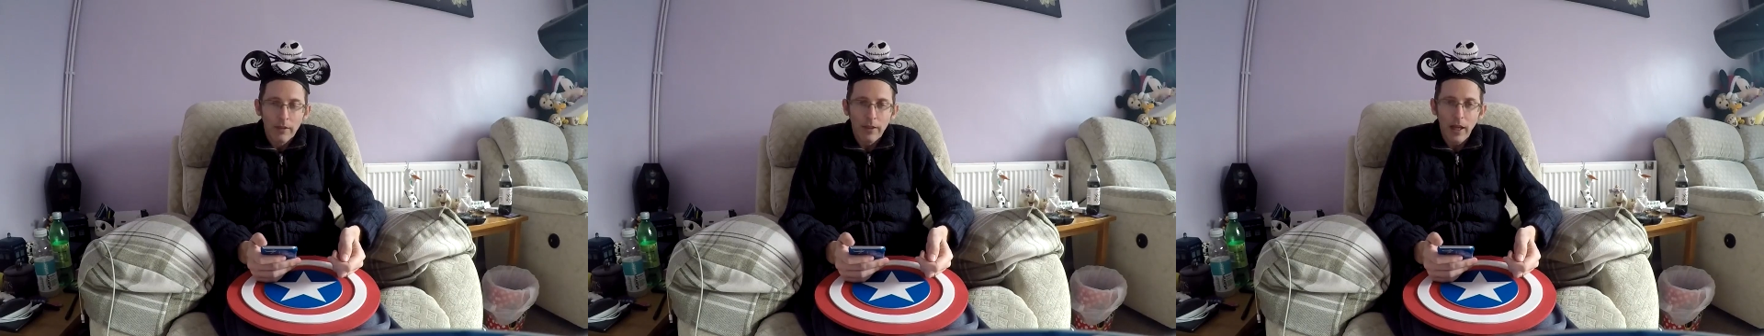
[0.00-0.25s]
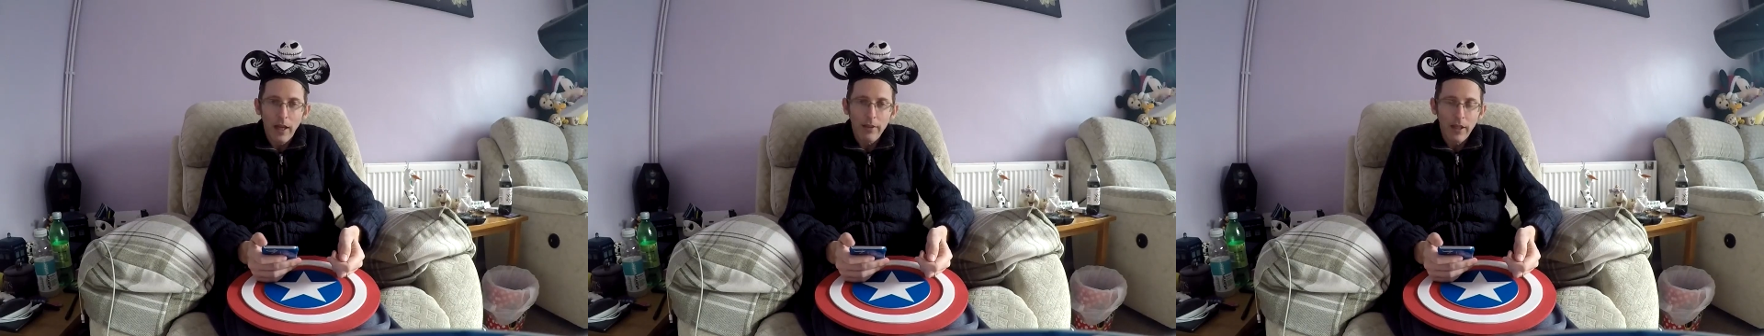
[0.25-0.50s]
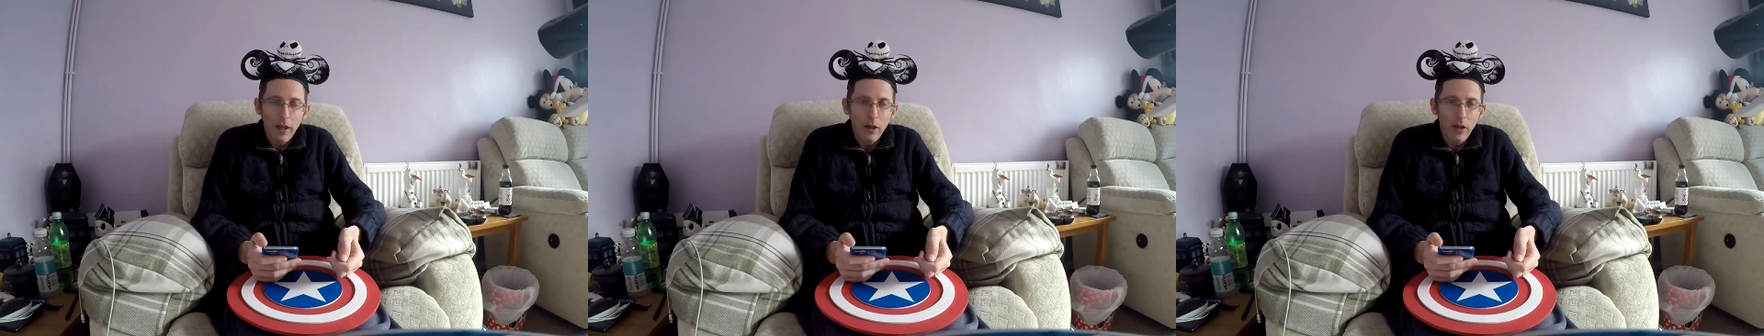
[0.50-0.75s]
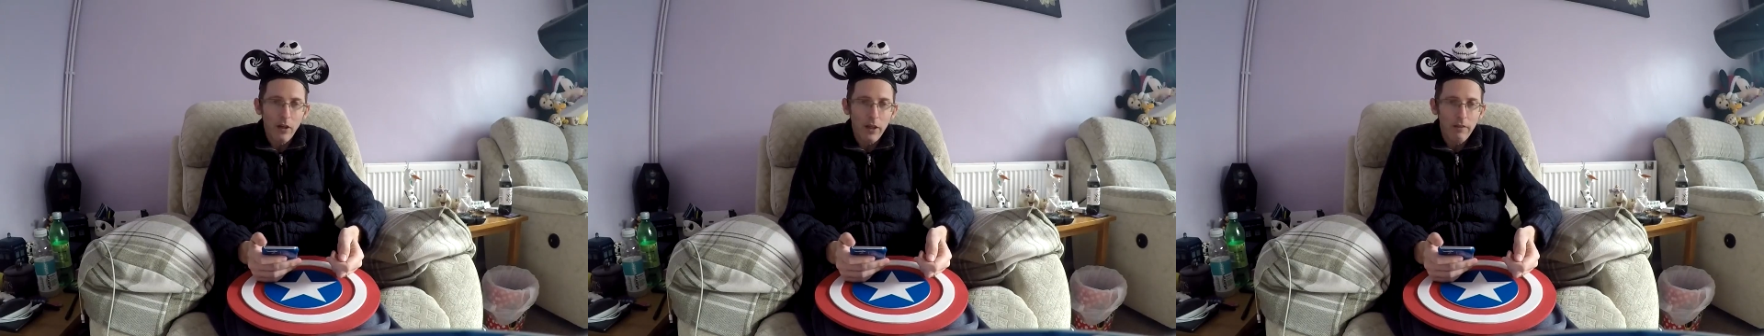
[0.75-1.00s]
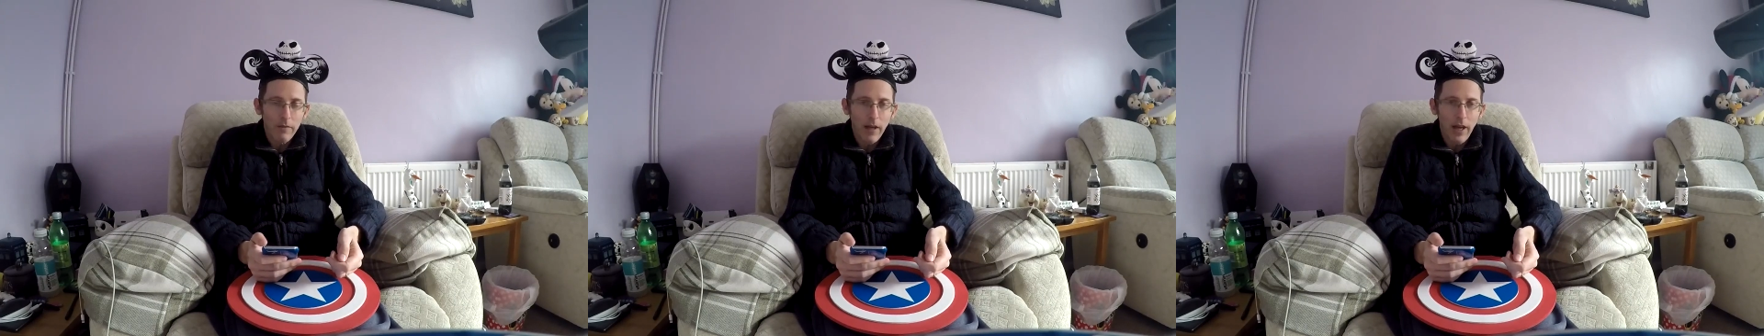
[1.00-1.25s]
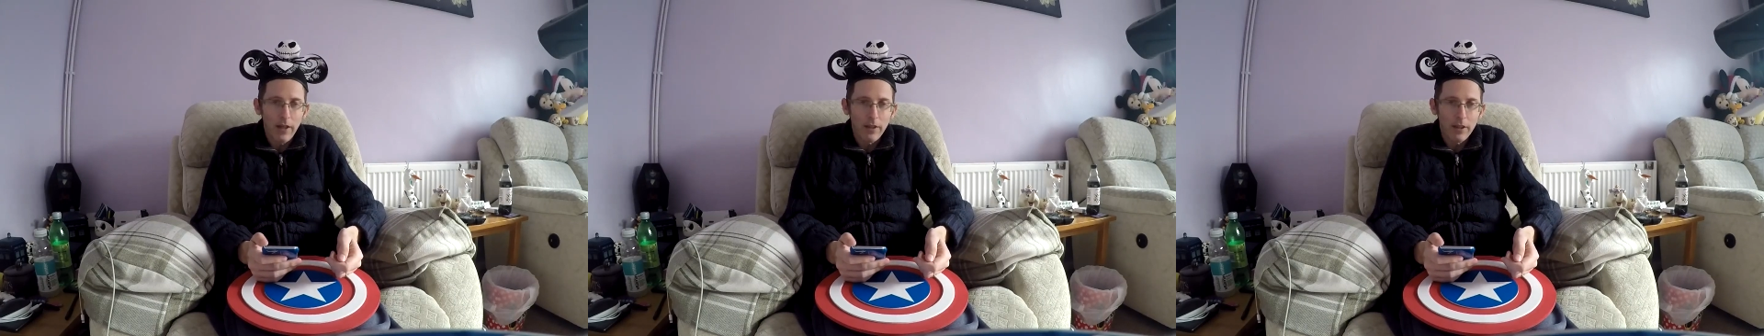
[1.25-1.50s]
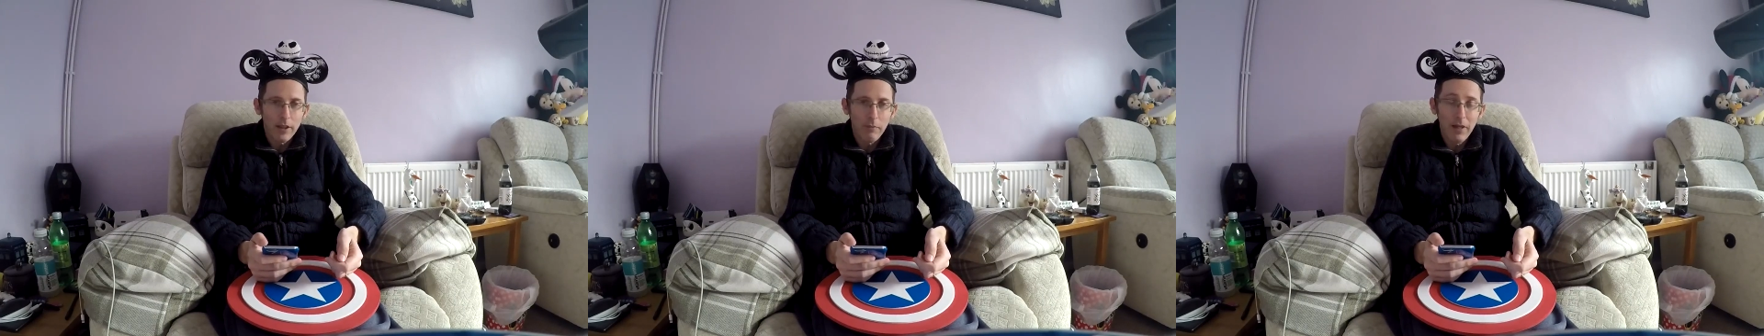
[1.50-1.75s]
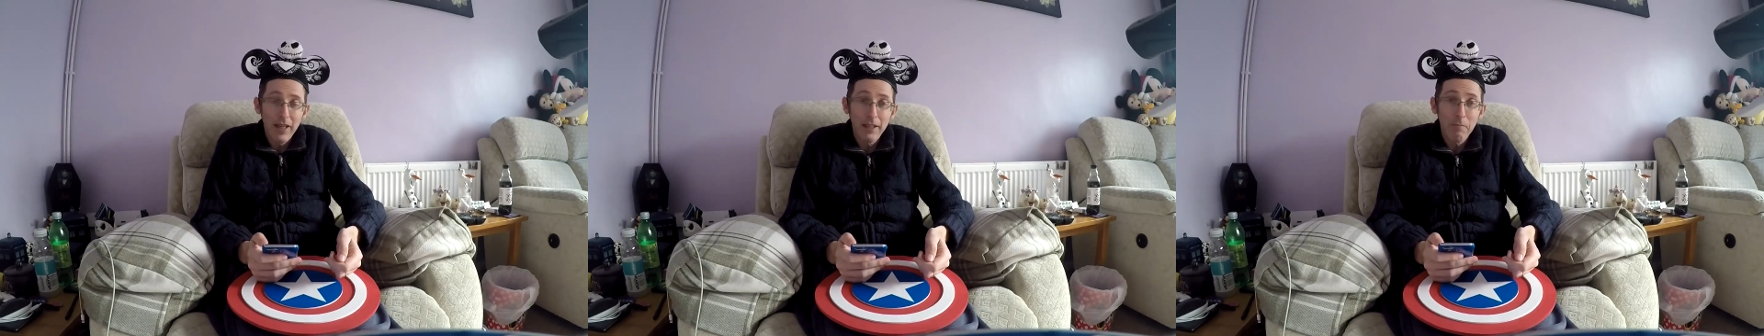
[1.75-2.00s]
Now, there are, in fact, some
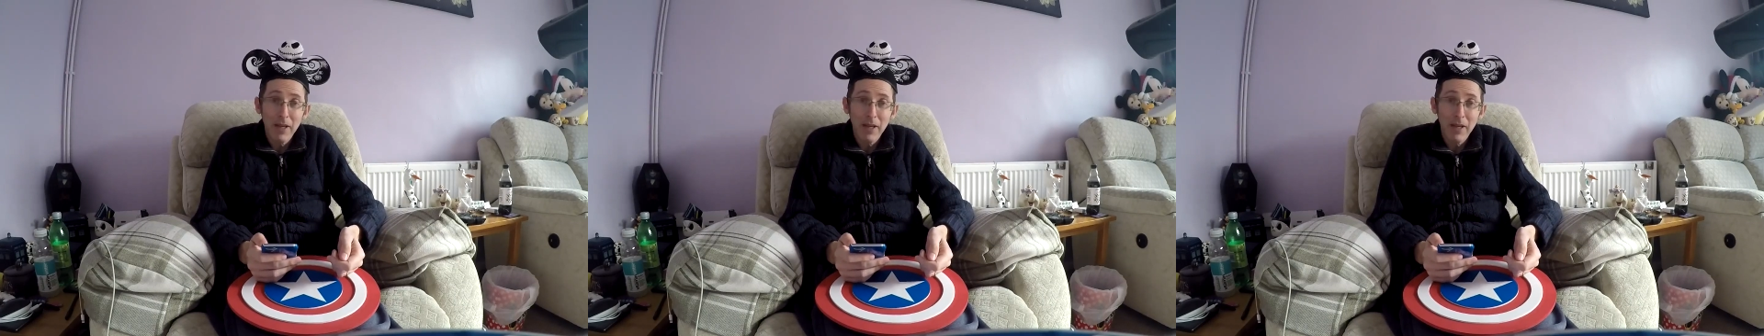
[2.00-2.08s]
hidden